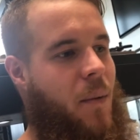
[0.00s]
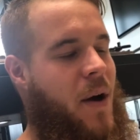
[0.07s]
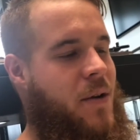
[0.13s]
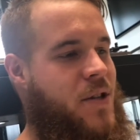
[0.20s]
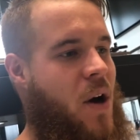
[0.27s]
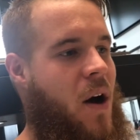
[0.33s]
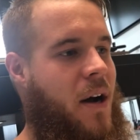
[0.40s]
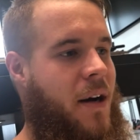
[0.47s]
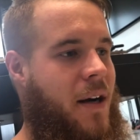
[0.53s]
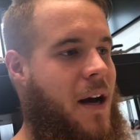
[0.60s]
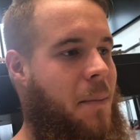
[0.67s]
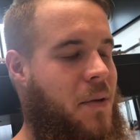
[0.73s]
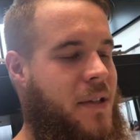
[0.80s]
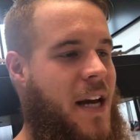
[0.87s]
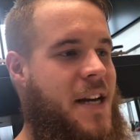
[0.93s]
we were talking a
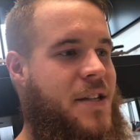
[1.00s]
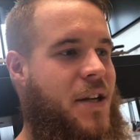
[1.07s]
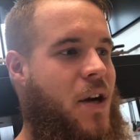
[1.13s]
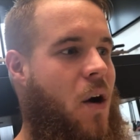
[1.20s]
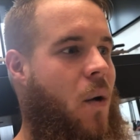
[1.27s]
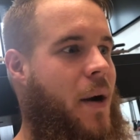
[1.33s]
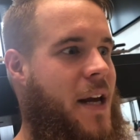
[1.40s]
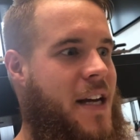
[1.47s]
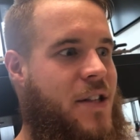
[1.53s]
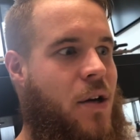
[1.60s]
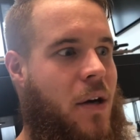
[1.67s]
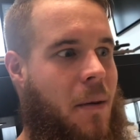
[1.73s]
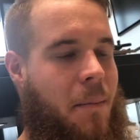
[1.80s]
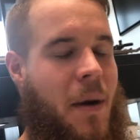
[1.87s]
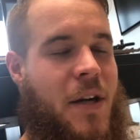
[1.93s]
couple days ago, and he
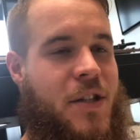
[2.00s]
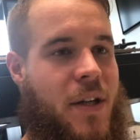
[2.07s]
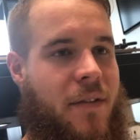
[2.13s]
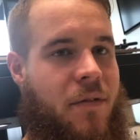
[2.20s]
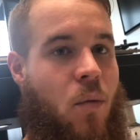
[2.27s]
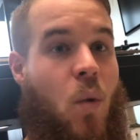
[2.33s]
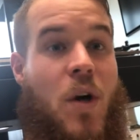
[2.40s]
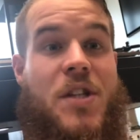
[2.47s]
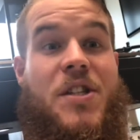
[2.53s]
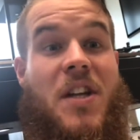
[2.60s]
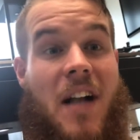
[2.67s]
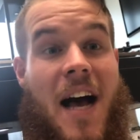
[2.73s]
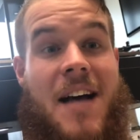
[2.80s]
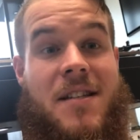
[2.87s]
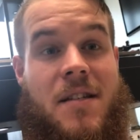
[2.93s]
took a bunch of woods
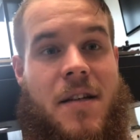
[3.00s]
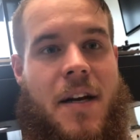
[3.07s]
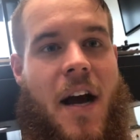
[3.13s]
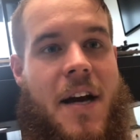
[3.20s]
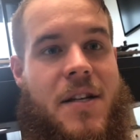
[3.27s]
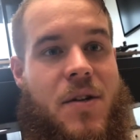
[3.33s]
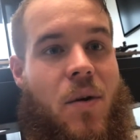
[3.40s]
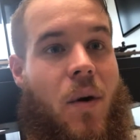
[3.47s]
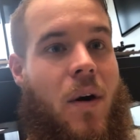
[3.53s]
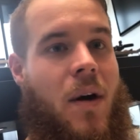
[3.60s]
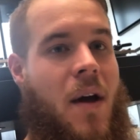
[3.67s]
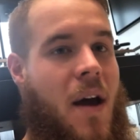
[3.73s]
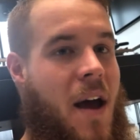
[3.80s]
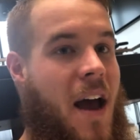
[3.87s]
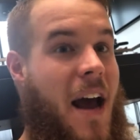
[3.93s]
classes in high school,
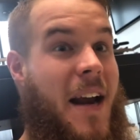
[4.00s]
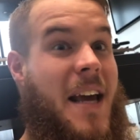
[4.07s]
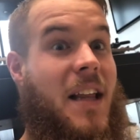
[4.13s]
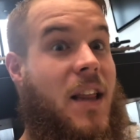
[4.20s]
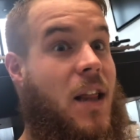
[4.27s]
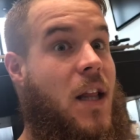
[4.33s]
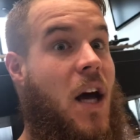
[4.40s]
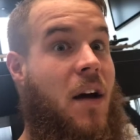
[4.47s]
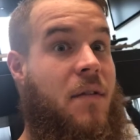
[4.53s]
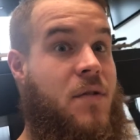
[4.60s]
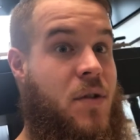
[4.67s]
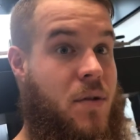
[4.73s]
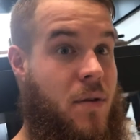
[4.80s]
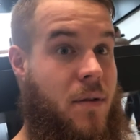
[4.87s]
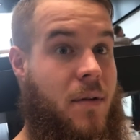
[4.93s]
and he
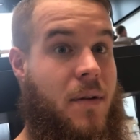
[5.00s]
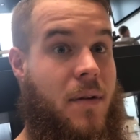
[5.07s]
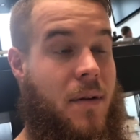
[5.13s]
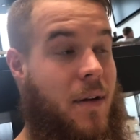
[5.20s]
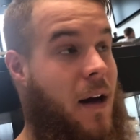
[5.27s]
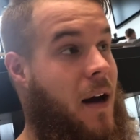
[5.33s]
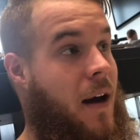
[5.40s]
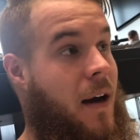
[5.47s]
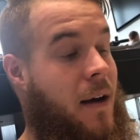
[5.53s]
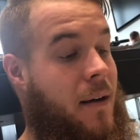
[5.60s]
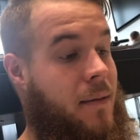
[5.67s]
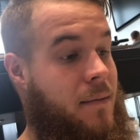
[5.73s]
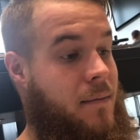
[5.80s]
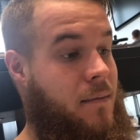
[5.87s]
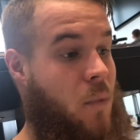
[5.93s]
loves
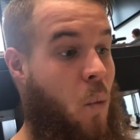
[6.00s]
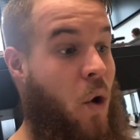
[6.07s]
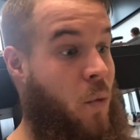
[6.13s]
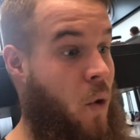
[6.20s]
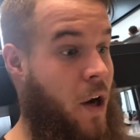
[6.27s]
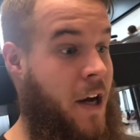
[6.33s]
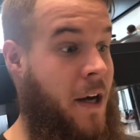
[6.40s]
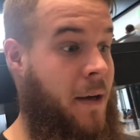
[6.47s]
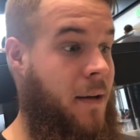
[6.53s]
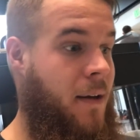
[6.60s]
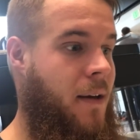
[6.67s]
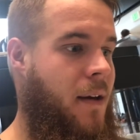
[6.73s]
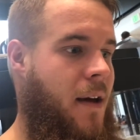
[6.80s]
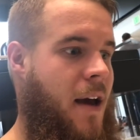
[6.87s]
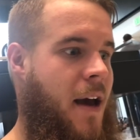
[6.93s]
woodworking.
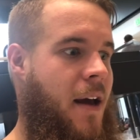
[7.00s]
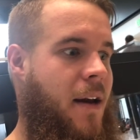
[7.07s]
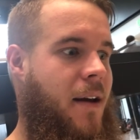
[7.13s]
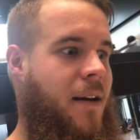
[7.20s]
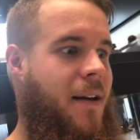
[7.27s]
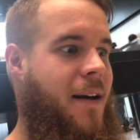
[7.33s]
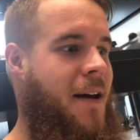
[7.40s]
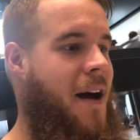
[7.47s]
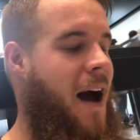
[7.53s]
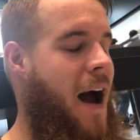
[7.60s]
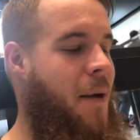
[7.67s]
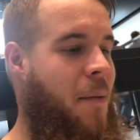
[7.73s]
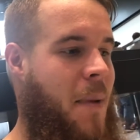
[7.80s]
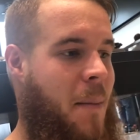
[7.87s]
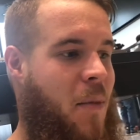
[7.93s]
And
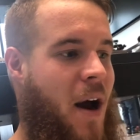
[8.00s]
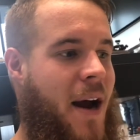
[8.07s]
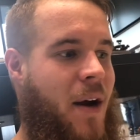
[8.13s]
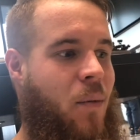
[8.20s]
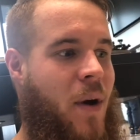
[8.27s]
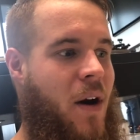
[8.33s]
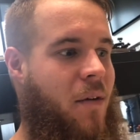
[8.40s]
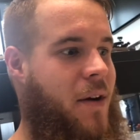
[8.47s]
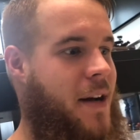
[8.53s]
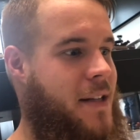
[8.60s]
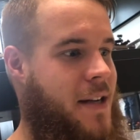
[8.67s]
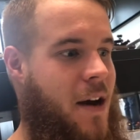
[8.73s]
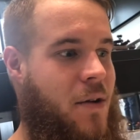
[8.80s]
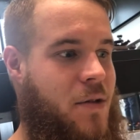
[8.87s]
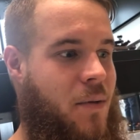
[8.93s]
I remember I went over to
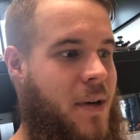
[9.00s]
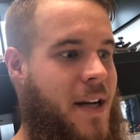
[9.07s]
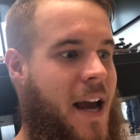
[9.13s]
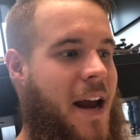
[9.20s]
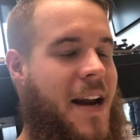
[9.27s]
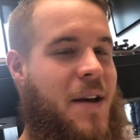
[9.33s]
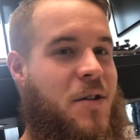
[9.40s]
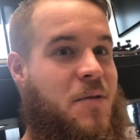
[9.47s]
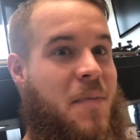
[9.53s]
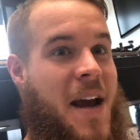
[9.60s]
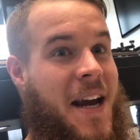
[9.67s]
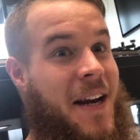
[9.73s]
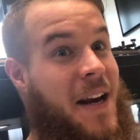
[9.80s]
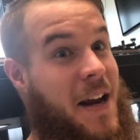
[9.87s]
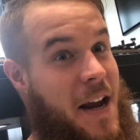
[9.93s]
his house one day, and he was
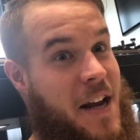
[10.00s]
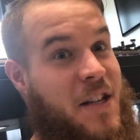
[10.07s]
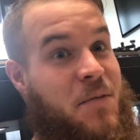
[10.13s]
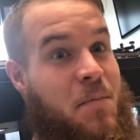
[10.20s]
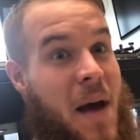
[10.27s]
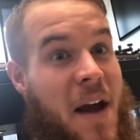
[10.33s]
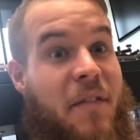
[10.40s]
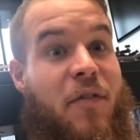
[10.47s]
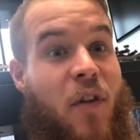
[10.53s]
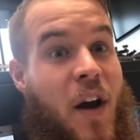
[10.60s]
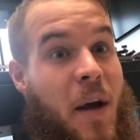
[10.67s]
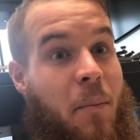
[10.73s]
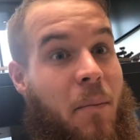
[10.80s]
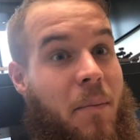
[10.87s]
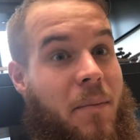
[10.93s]
making his bed
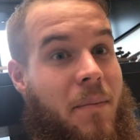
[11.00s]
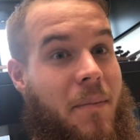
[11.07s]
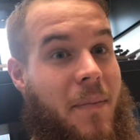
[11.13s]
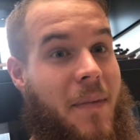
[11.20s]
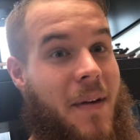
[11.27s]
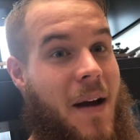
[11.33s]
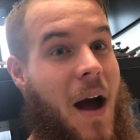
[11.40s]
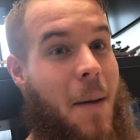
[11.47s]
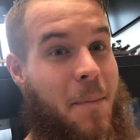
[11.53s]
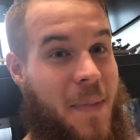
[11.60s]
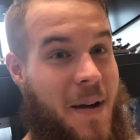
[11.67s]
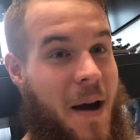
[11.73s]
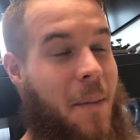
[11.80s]
frame, a